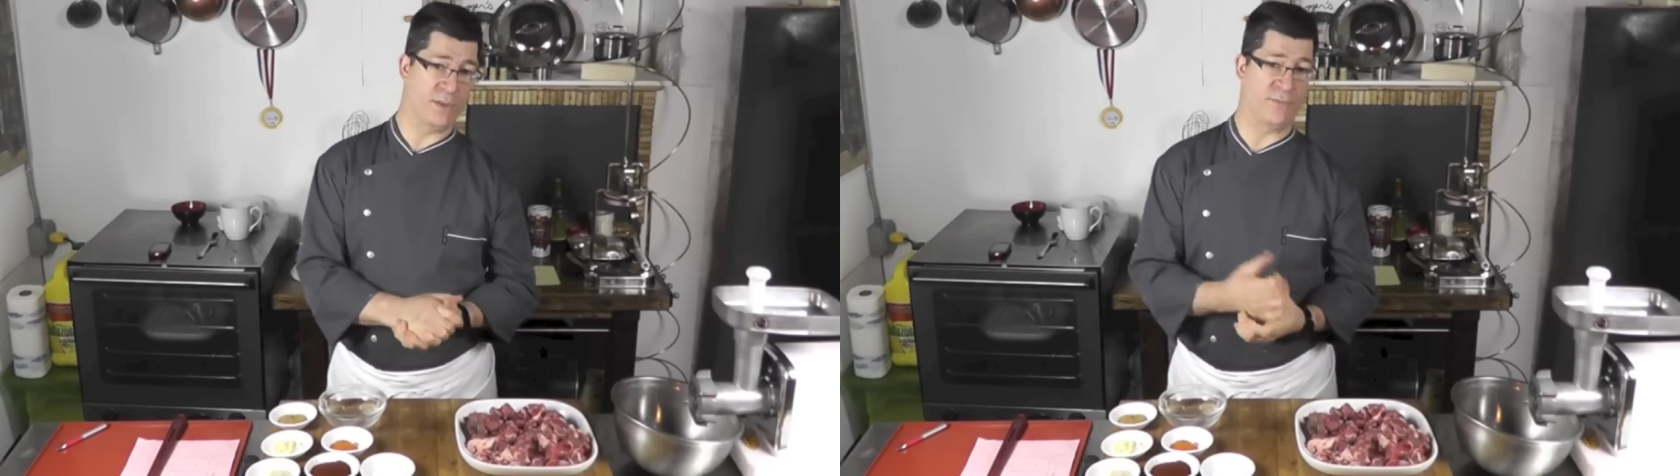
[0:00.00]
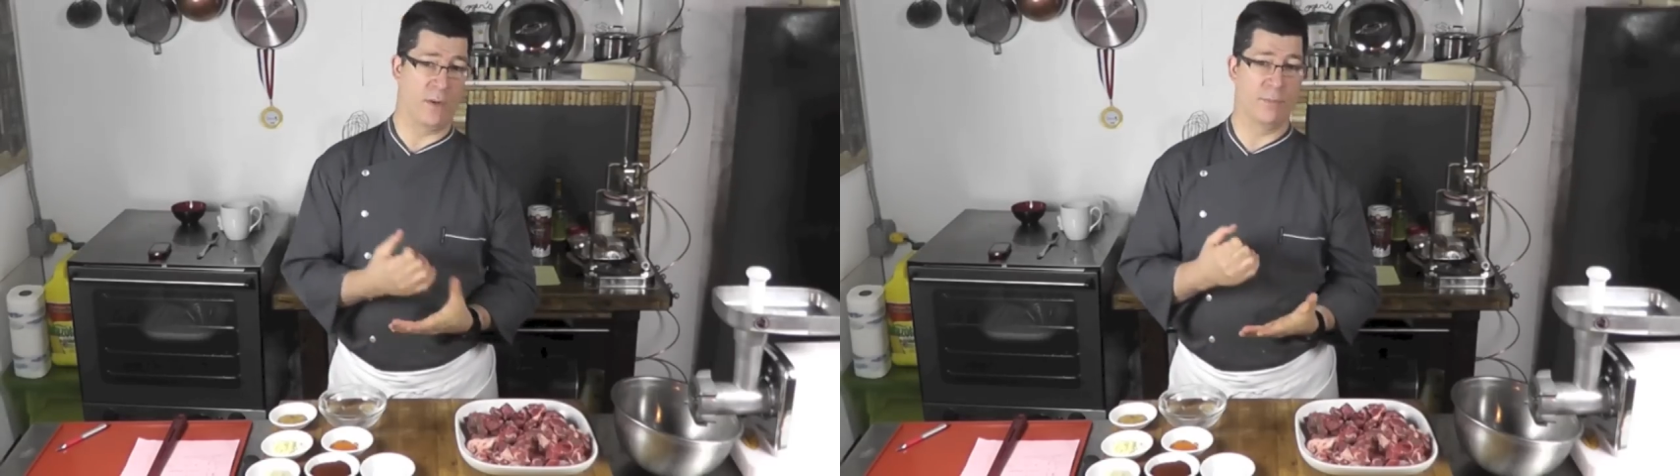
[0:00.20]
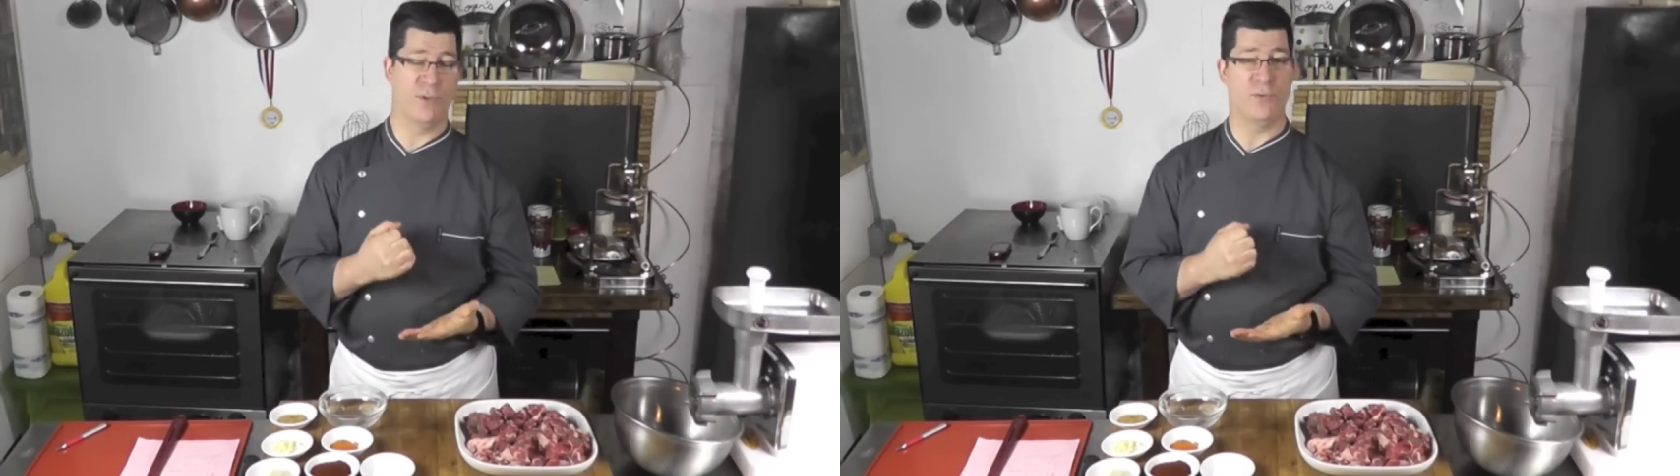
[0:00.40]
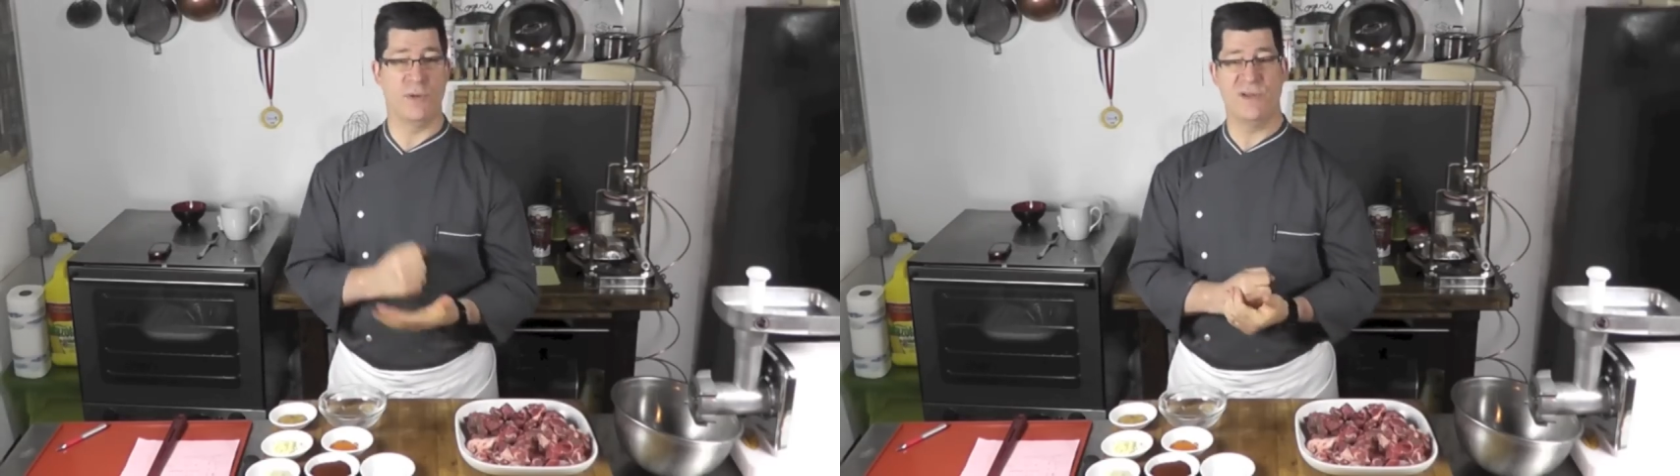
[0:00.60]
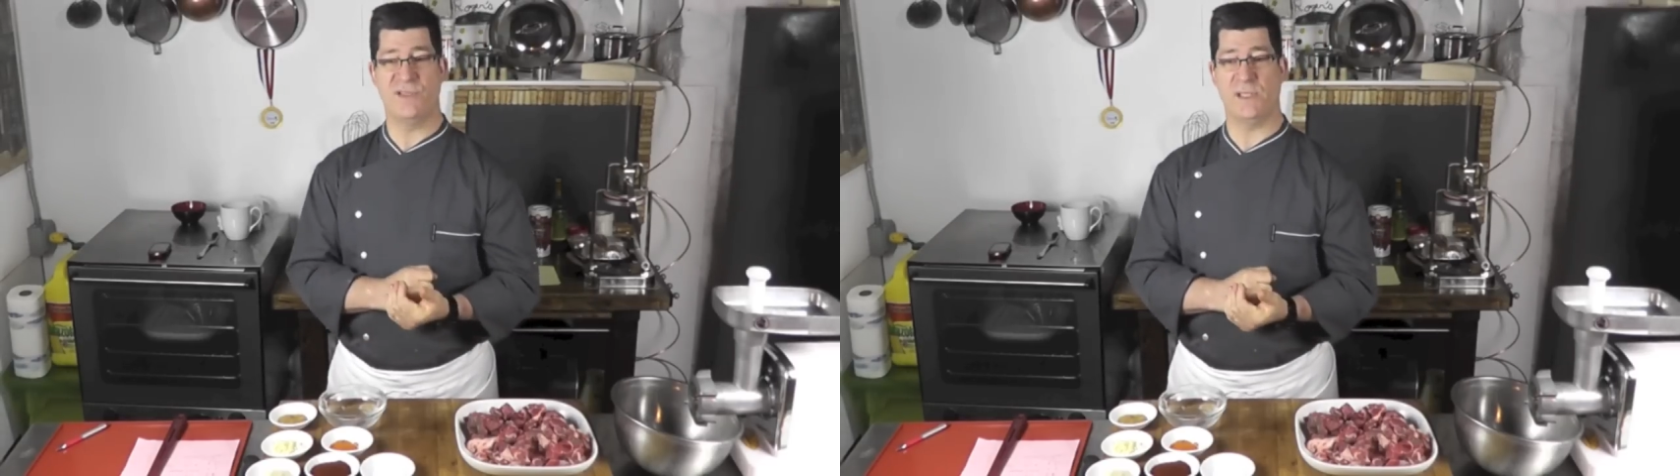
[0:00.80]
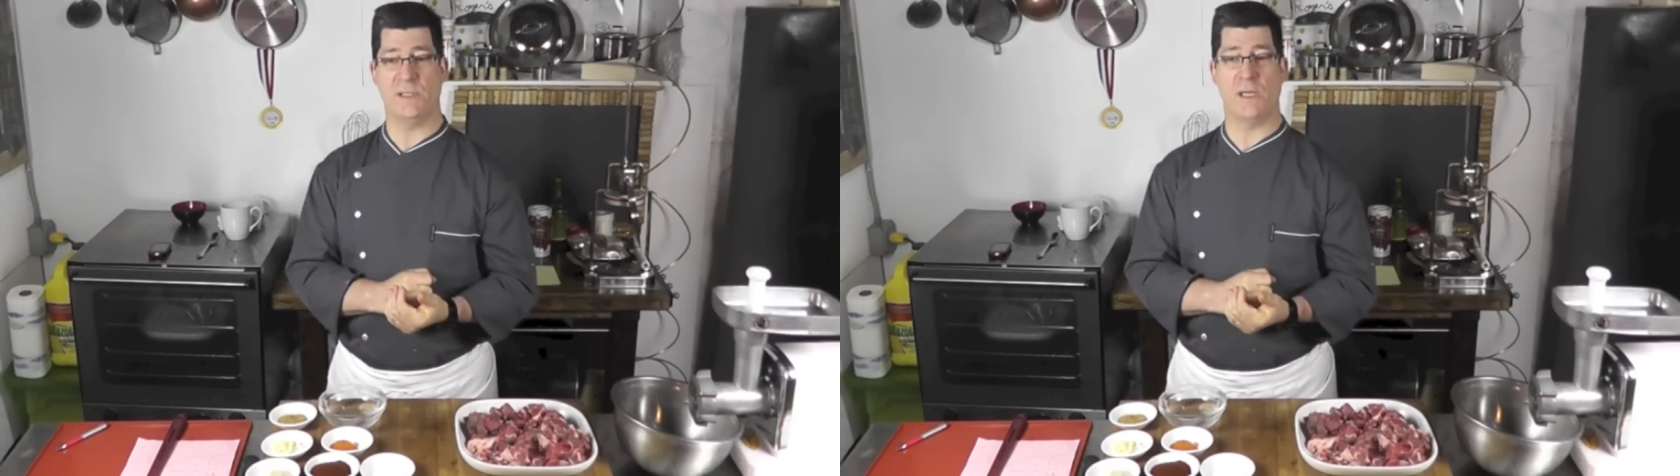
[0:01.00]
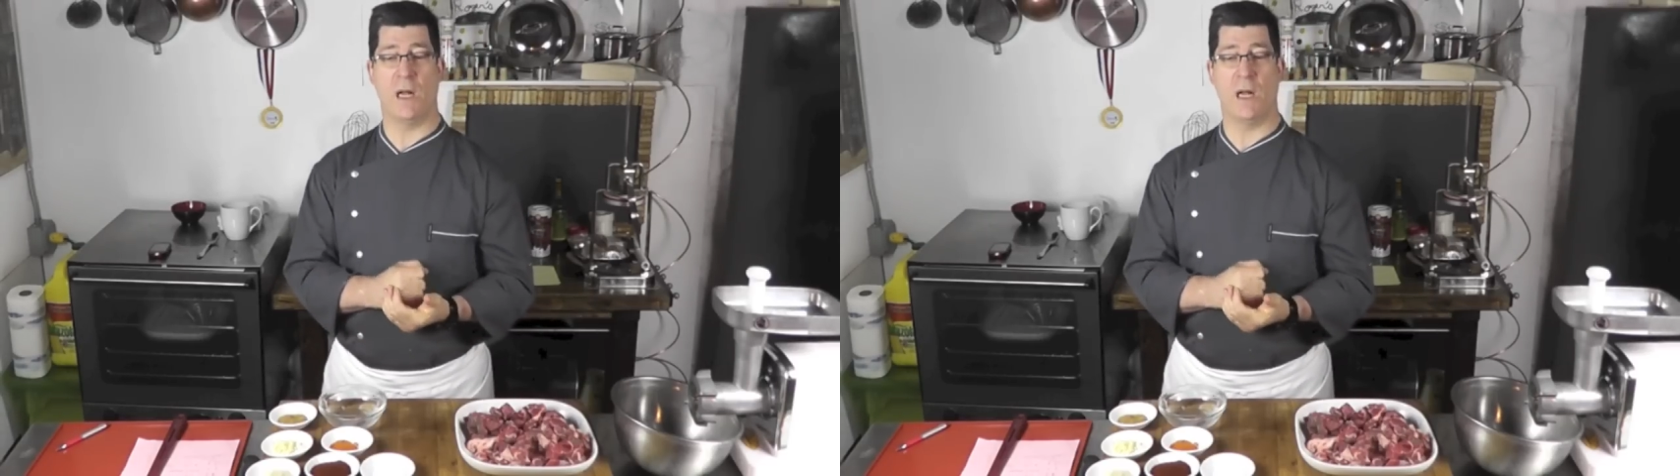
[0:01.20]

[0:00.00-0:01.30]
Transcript: from Tunisia,